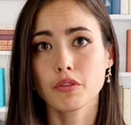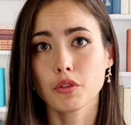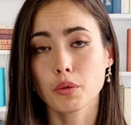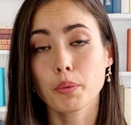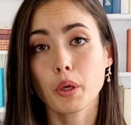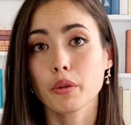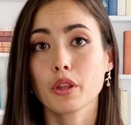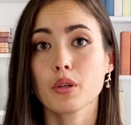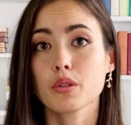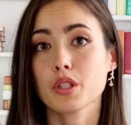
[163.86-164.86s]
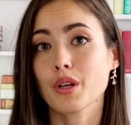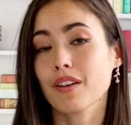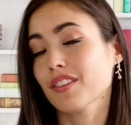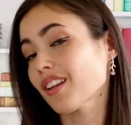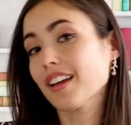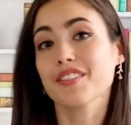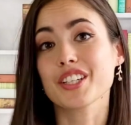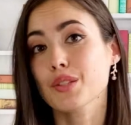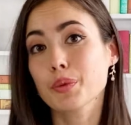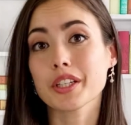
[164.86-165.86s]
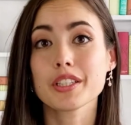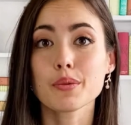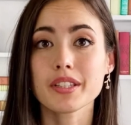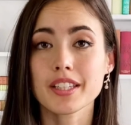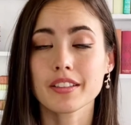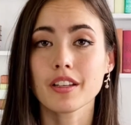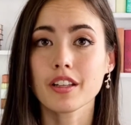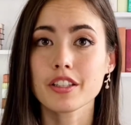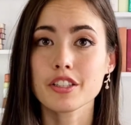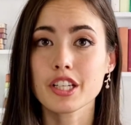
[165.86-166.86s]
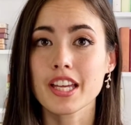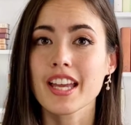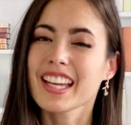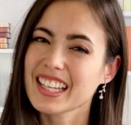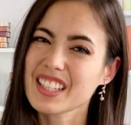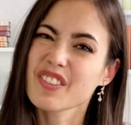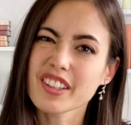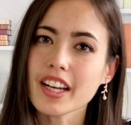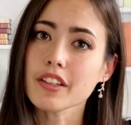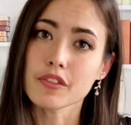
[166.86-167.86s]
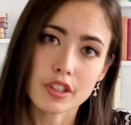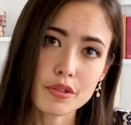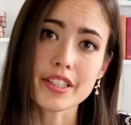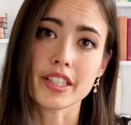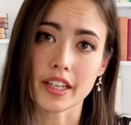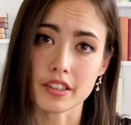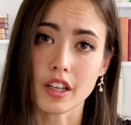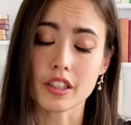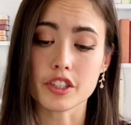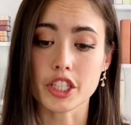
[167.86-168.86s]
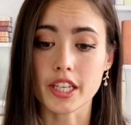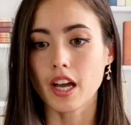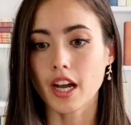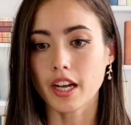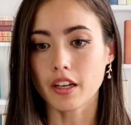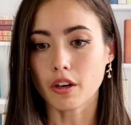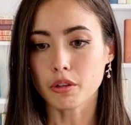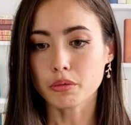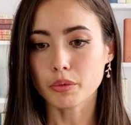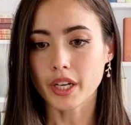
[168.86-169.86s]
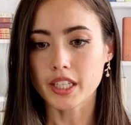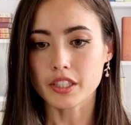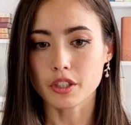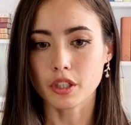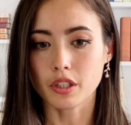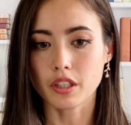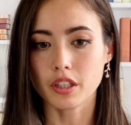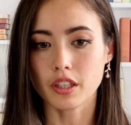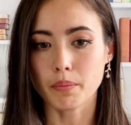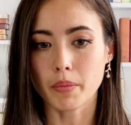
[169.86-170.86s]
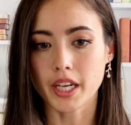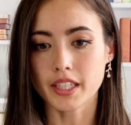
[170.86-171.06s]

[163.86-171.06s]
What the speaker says: for both those who have a lot of experience with technology and if you're kind of new to technology. I already took my